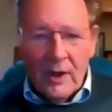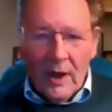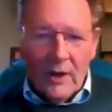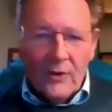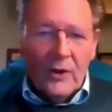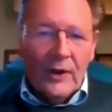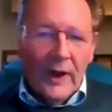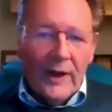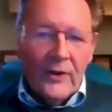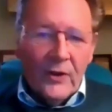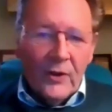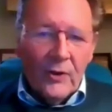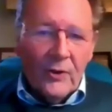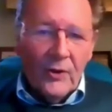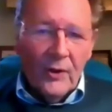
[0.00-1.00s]
has a
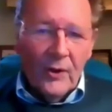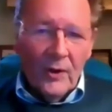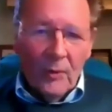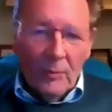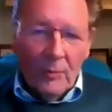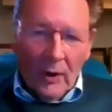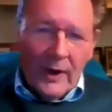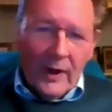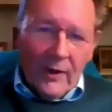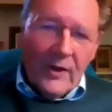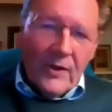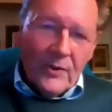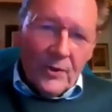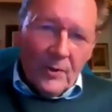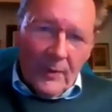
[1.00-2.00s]
latent
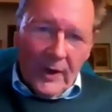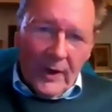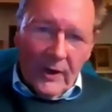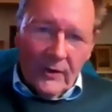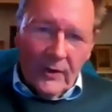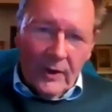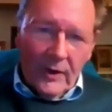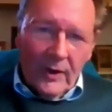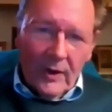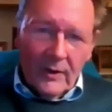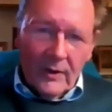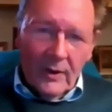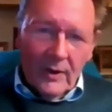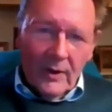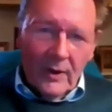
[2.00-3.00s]
polytheism in it, in that